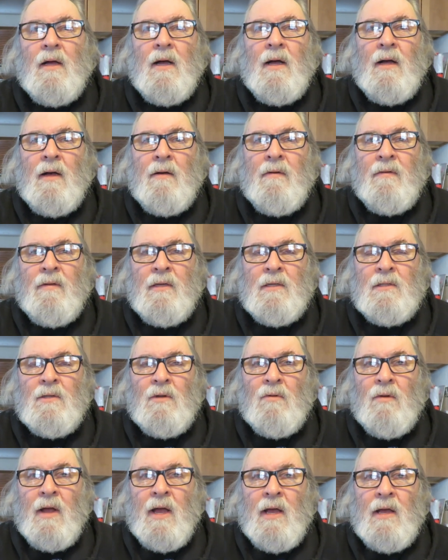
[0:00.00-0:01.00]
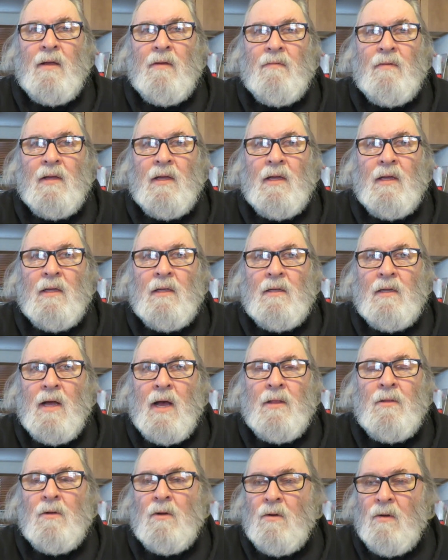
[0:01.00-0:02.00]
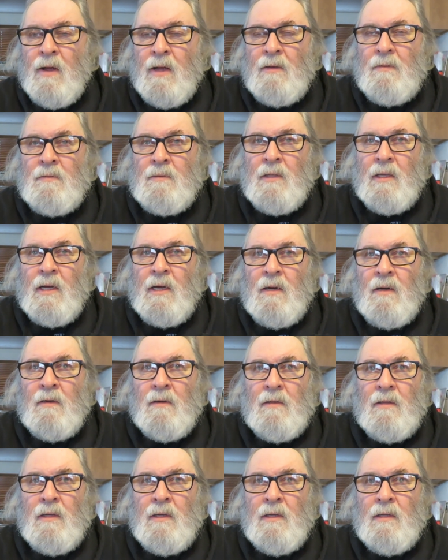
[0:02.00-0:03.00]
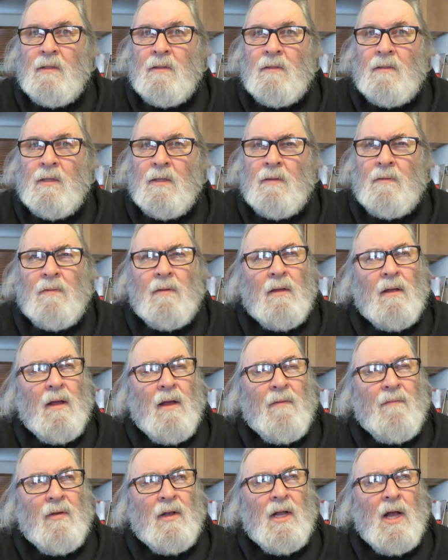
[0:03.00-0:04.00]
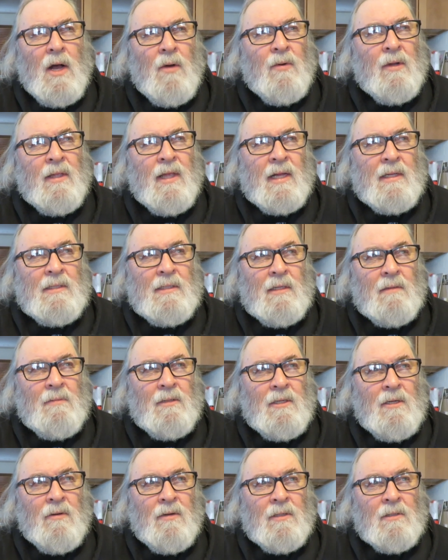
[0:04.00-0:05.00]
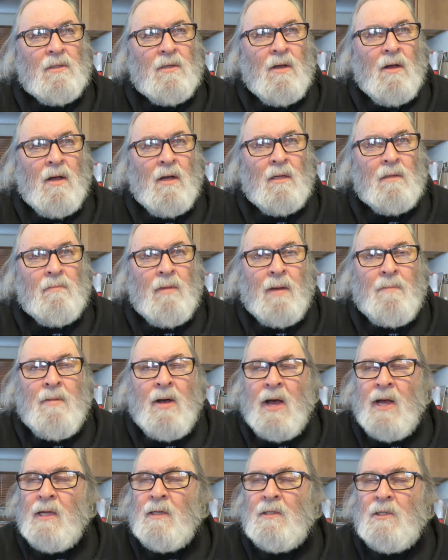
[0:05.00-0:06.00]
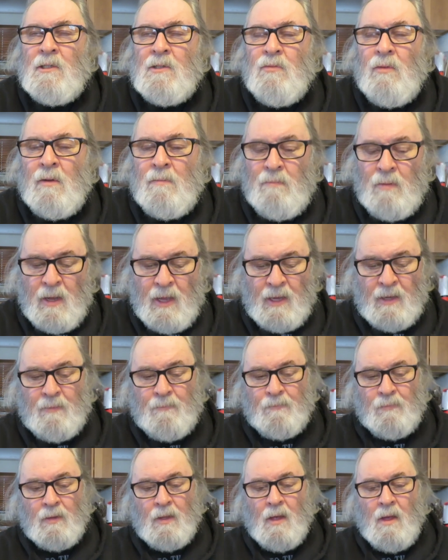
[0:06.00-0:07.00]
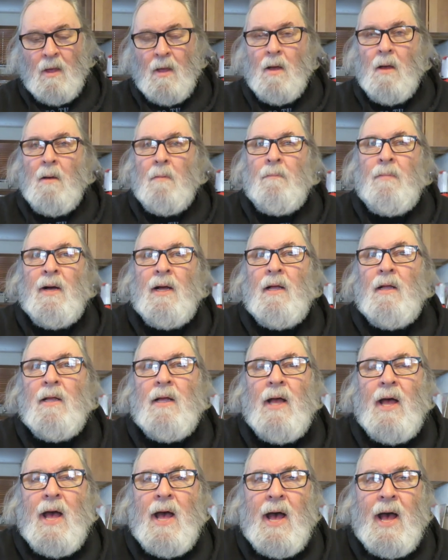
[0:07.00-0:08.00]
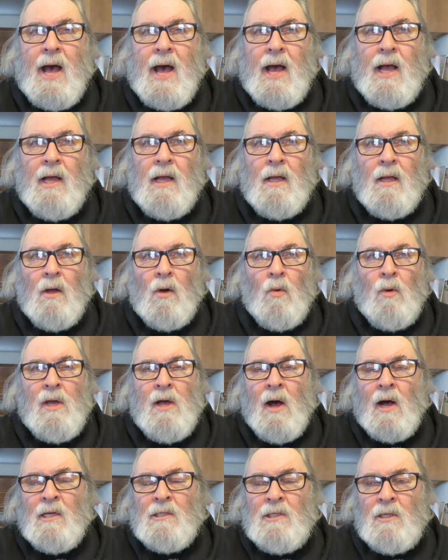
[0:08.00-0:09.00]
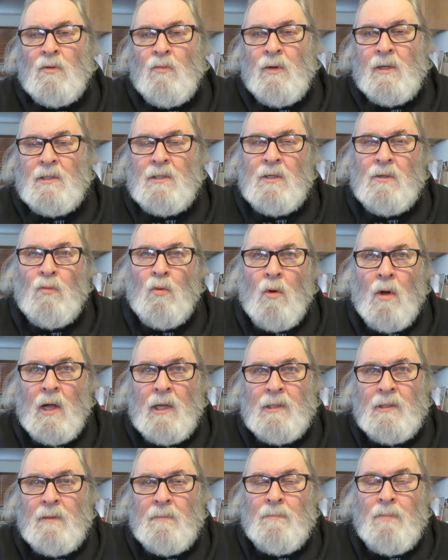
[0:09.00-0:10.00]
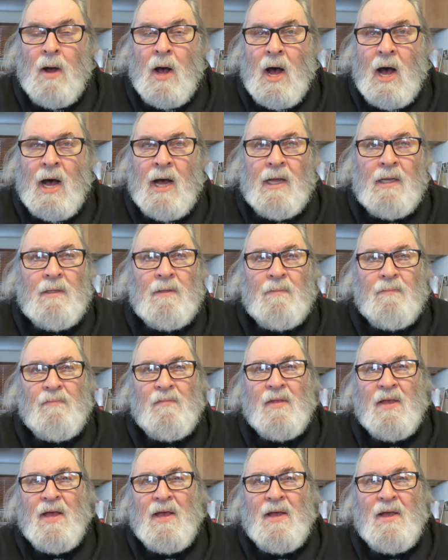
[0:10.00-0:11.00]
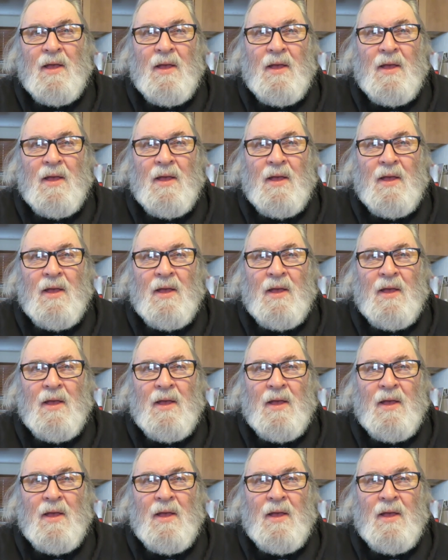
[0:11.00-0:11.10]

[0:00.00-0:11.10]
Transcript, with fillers: of his grave and other graves there in, uh, forgot what that cemetery is called, my mind just went blank. But we also went to Walden Pond,